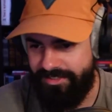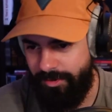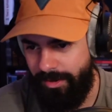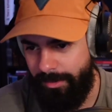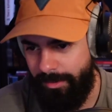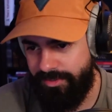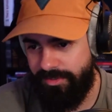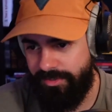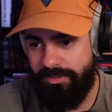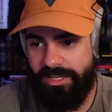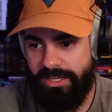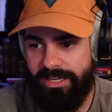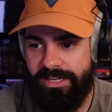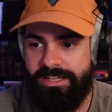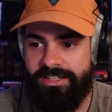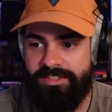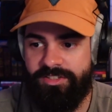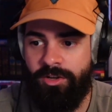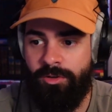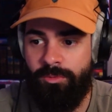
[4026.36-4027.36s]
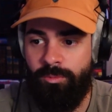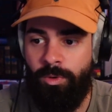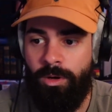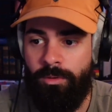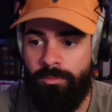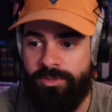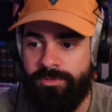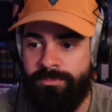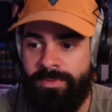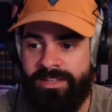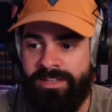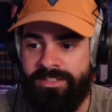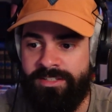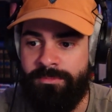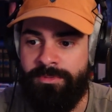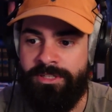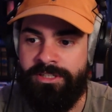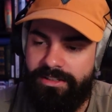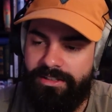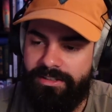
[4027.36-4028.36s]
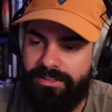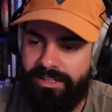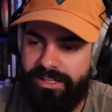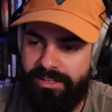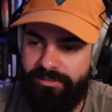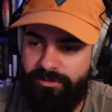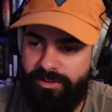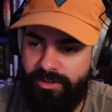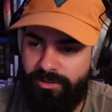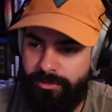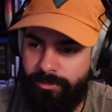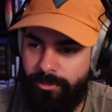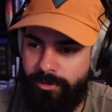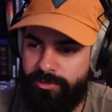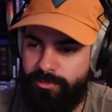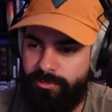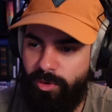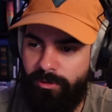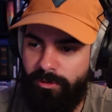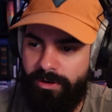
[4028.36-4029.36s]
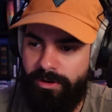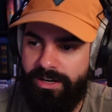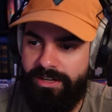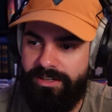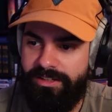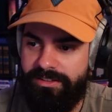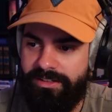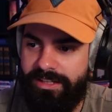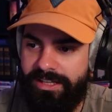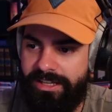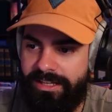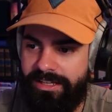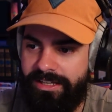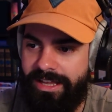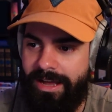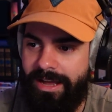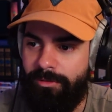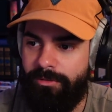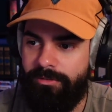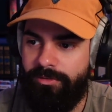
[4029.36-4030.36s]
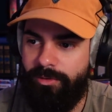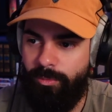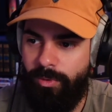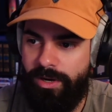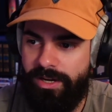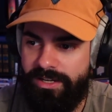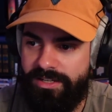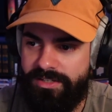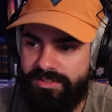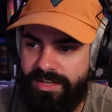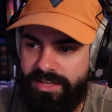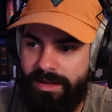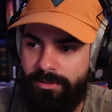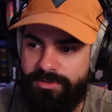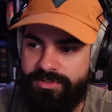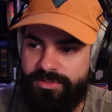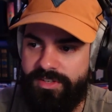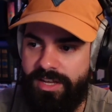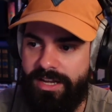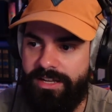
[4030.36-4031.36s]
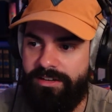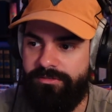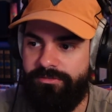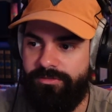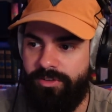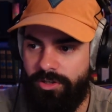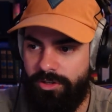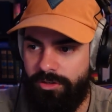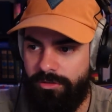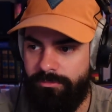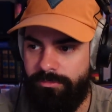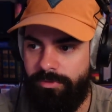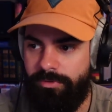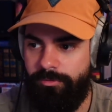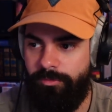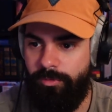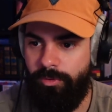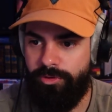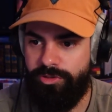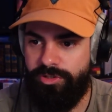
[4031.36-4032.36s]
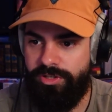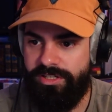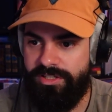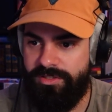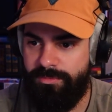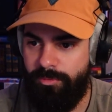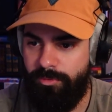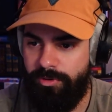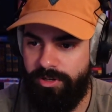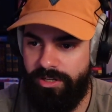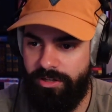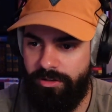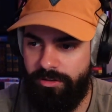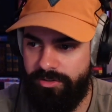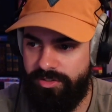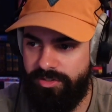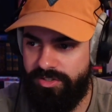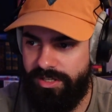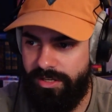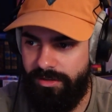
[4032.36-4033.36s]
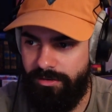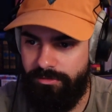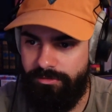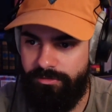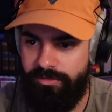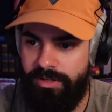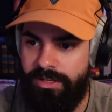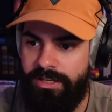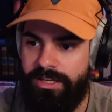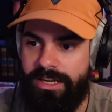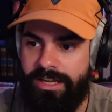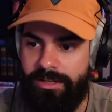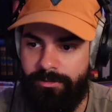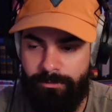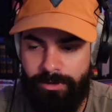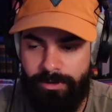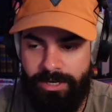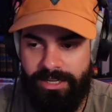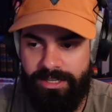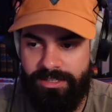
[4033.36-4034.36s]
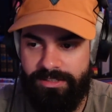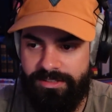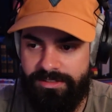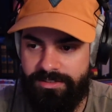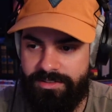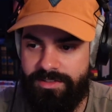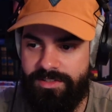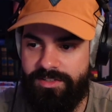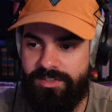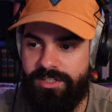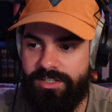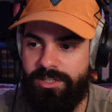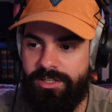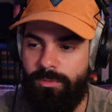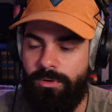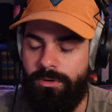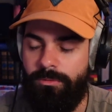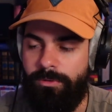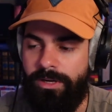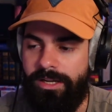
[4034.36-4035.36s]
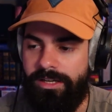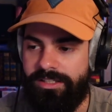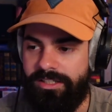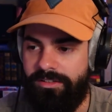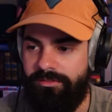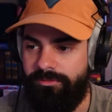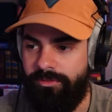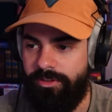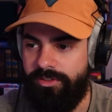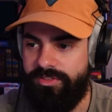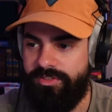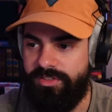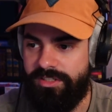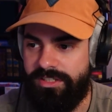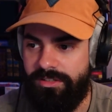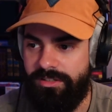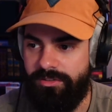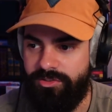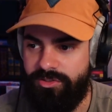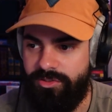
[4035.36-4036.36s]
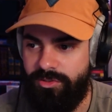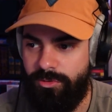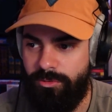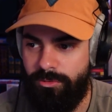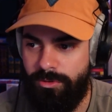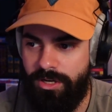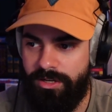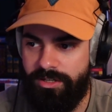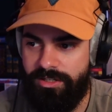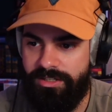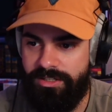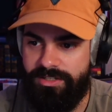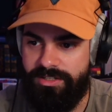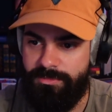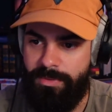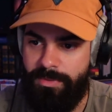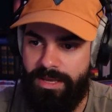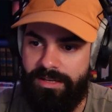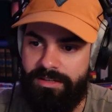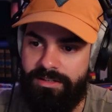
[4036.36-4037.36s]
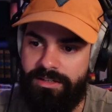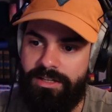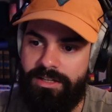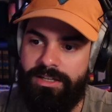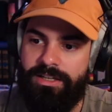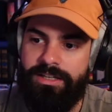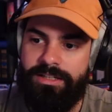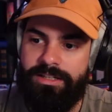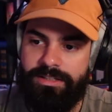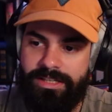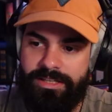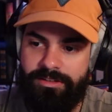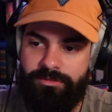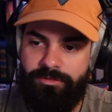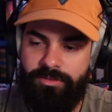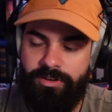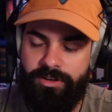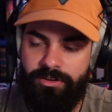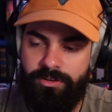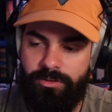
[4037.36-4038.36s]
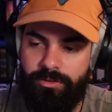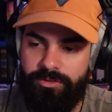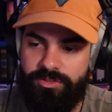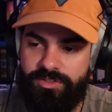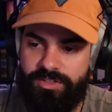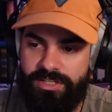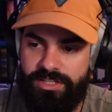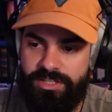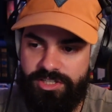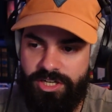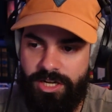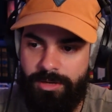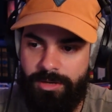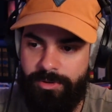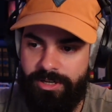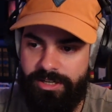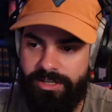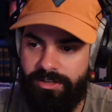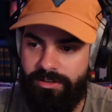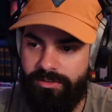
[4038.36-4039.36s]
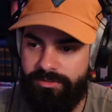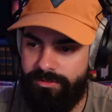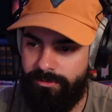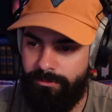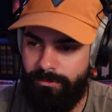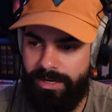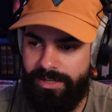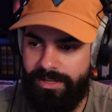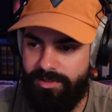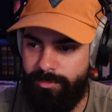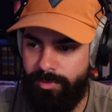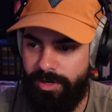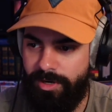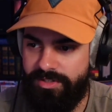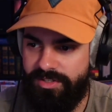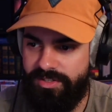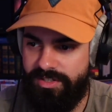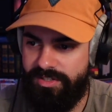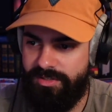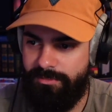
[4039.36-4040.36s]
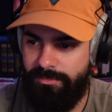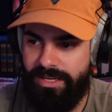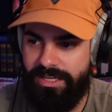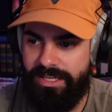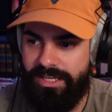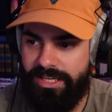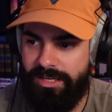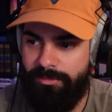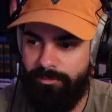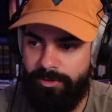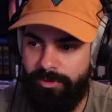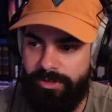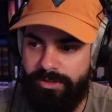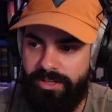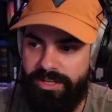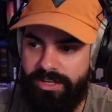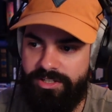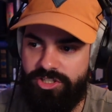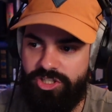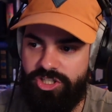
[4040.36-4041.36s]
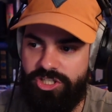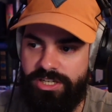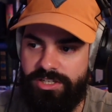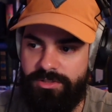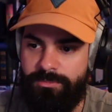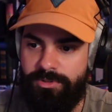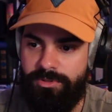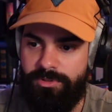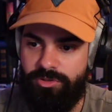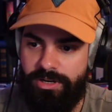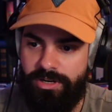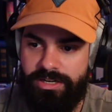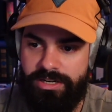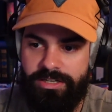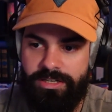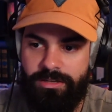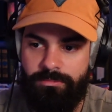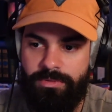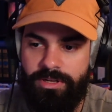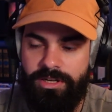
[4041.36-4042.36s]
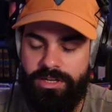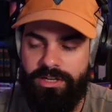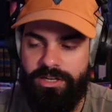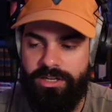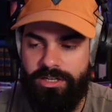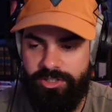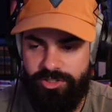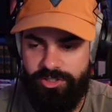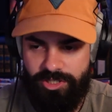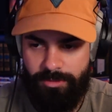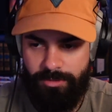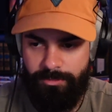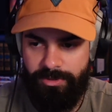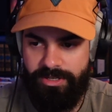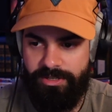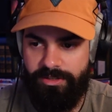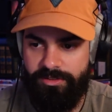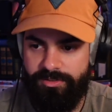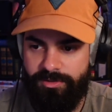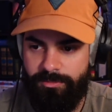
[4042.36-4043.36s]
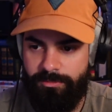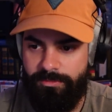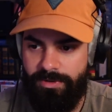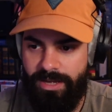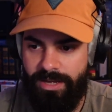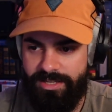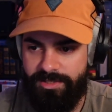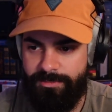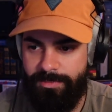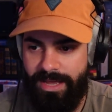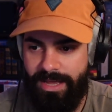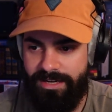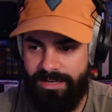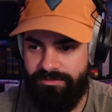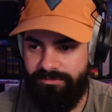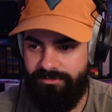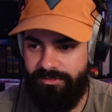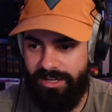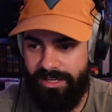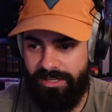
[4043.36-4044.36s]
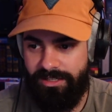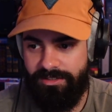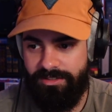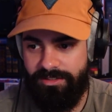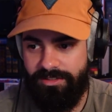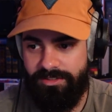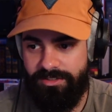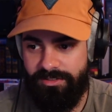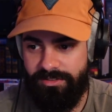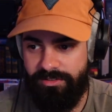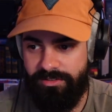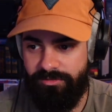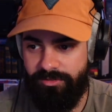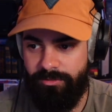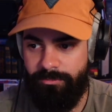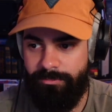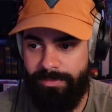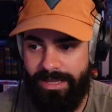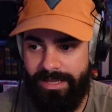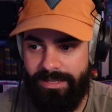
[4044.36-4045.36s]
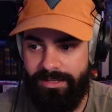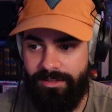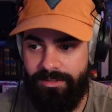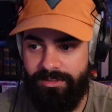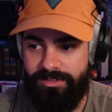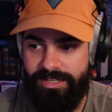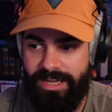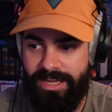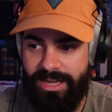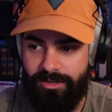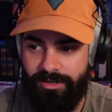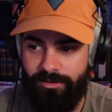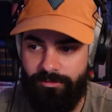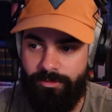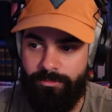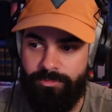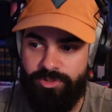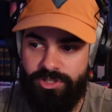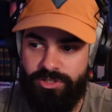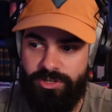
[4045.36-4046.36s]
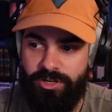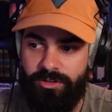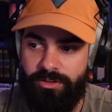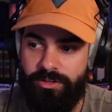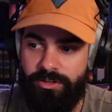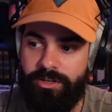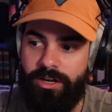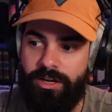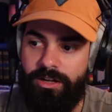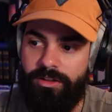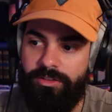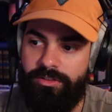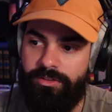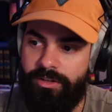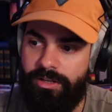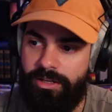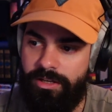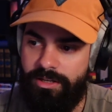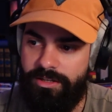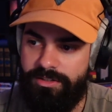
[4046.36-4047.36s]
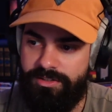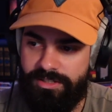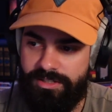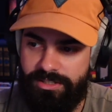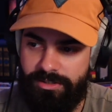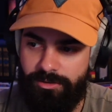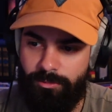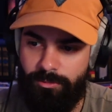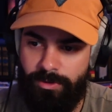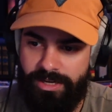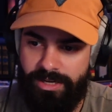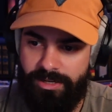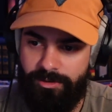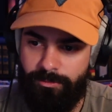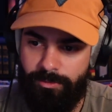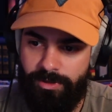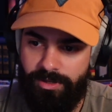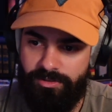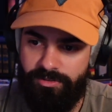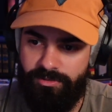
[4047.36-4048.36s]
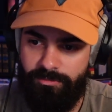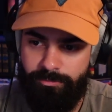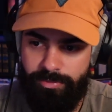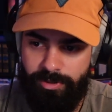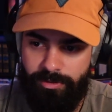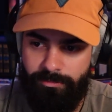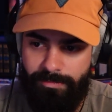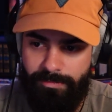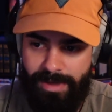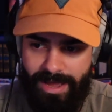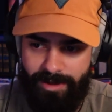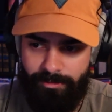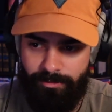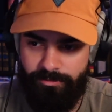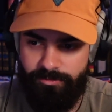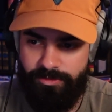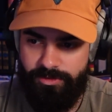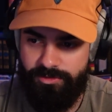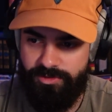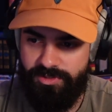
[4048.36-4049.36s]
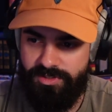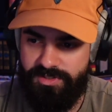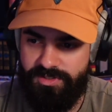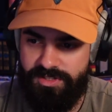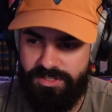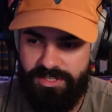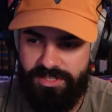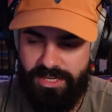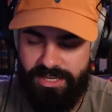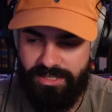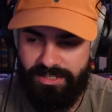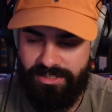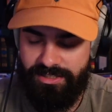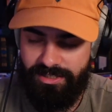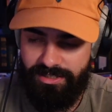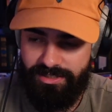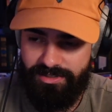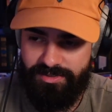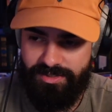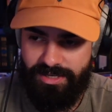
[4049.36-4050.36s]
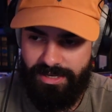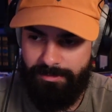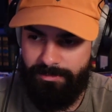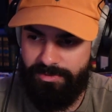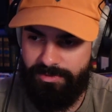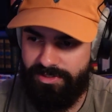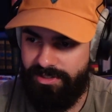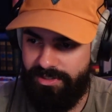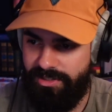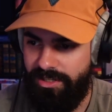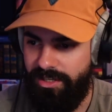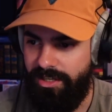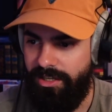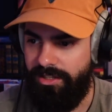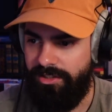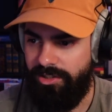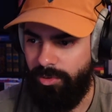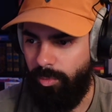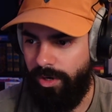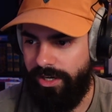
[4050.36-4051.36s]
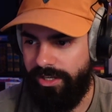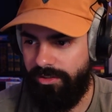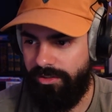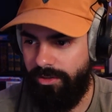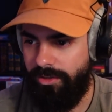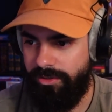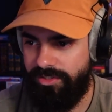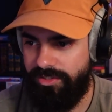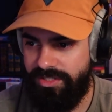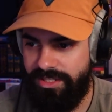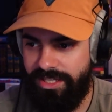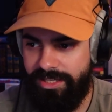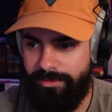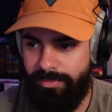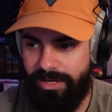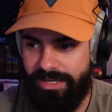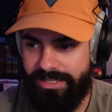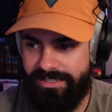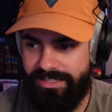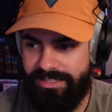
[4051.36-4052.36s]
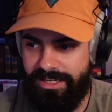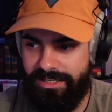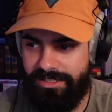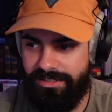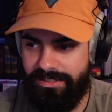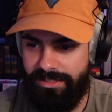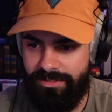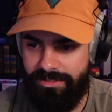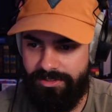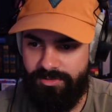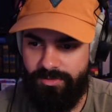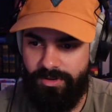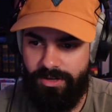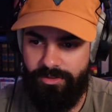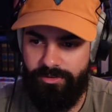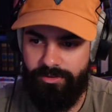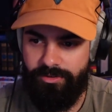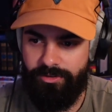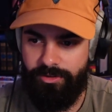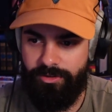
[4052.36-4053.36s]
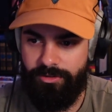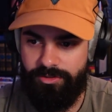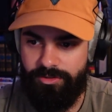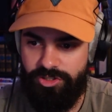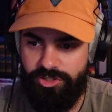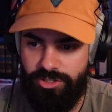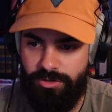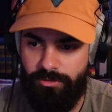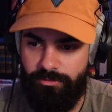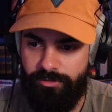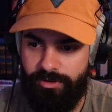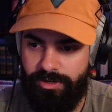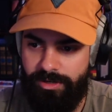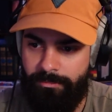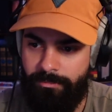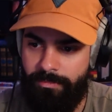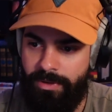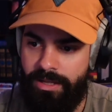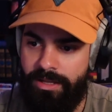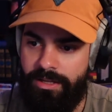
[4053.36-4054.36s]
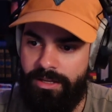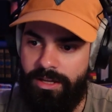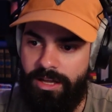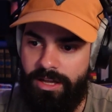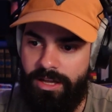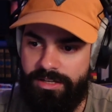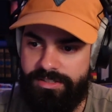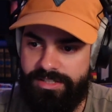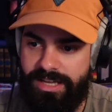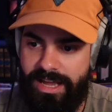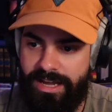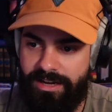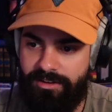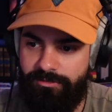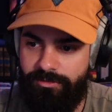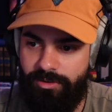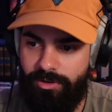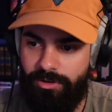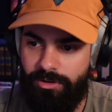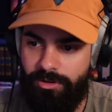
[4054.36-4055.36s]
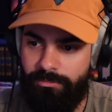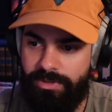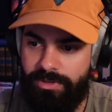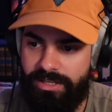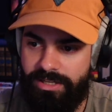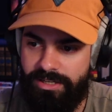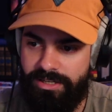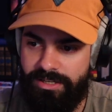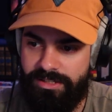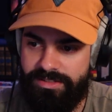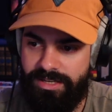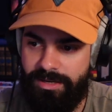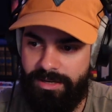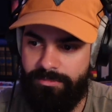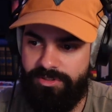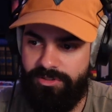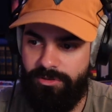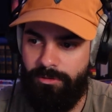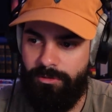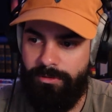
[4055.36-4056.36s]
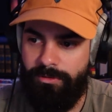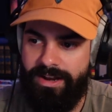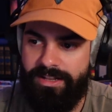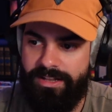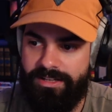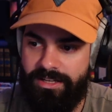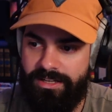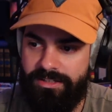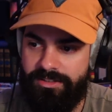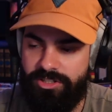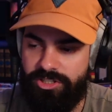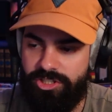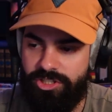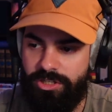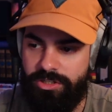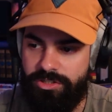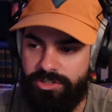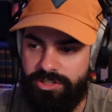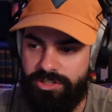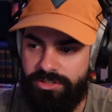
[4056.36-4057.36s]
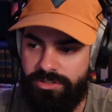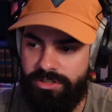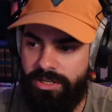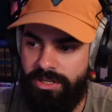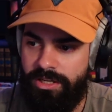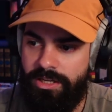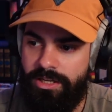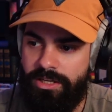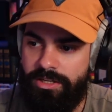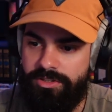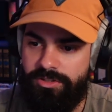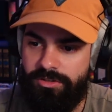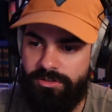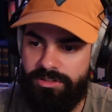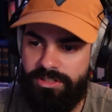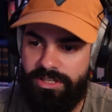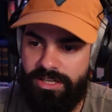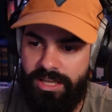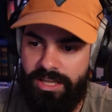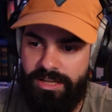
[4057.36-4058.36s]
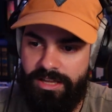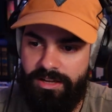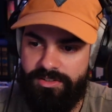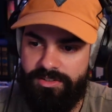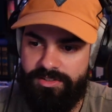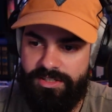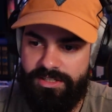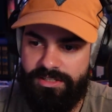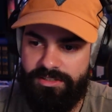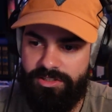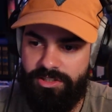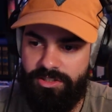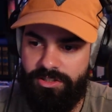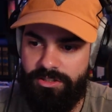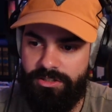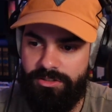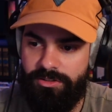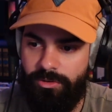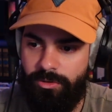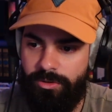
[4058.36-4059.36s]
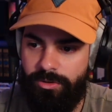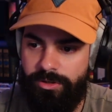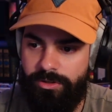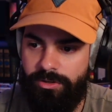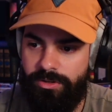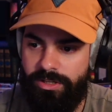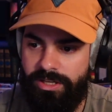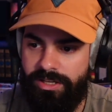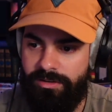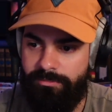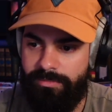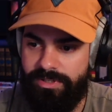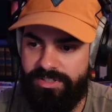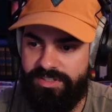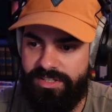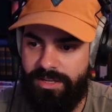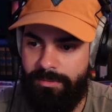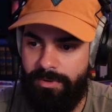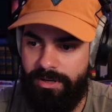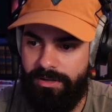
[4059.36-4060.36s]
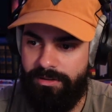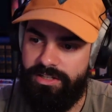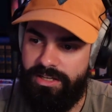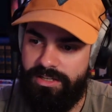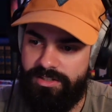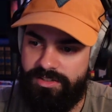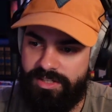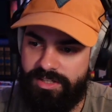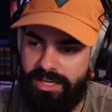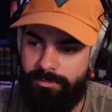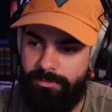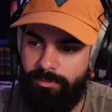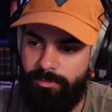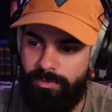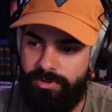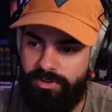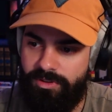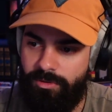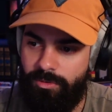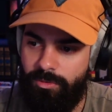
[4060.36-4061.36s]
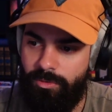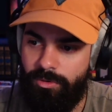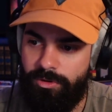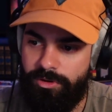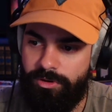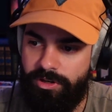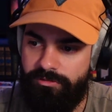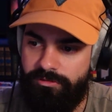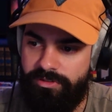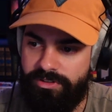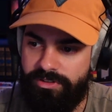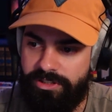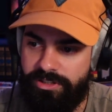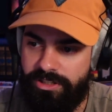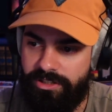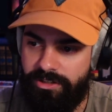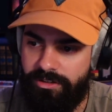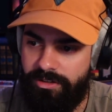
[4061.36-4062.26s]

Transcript: episode 8 is called What Was Meant to Be. Lanfear throws Moiraine and Lan out of the ways outside of Falm before transporting herself and Rand into the city where Rand confronts and kills Turok and his men. Lanfear alerts Ishamael to Rand's presence, making him realize she has betrayed him. Ishamael has Padden Fane deliver Mat the dagger from Shadar Logoth to kill Rand with, but Mat refuses to take it and escapes. The White Cloaks, led by Dane and his father Geofram, attack Falm in an attempt to eradicate the Shanshan. During the chaos, Ingtar, Loyal, and Masema escape with the Horn of Valir